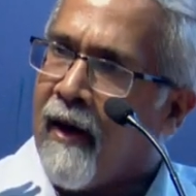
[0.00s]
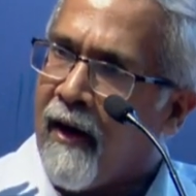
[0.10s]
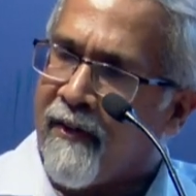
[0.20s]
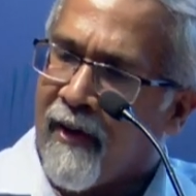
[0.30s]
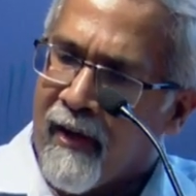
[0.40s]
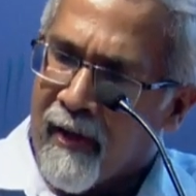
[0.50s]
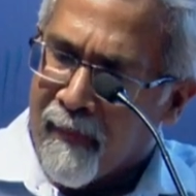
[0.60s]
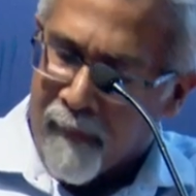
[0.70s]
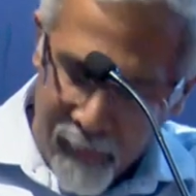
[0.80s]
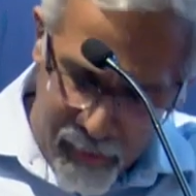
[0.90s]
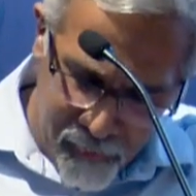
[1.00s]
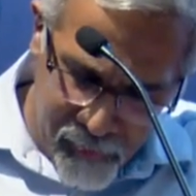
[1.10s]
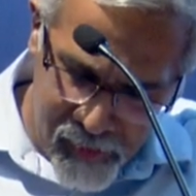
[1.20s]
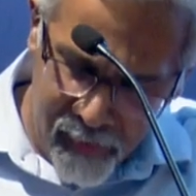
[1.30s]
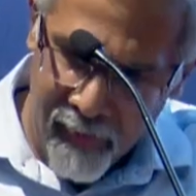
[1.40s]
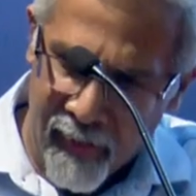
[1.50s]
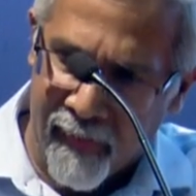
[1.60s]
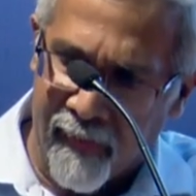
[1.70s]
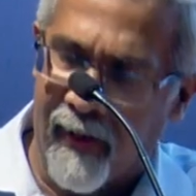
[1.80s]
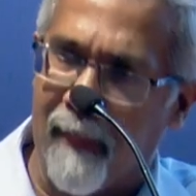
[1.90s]
ultra lean malnutrition
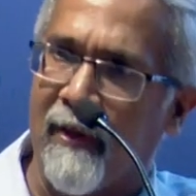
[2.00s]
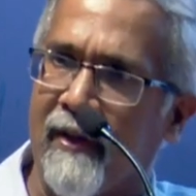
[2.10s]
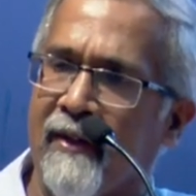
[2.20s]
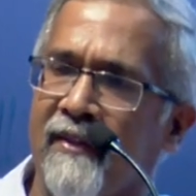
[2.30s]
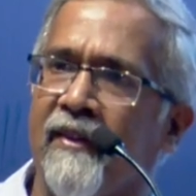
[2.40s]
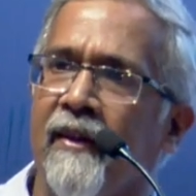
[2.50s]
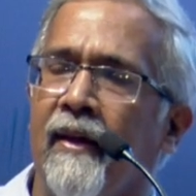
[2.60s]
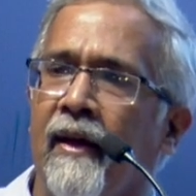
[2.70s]
related diabetes,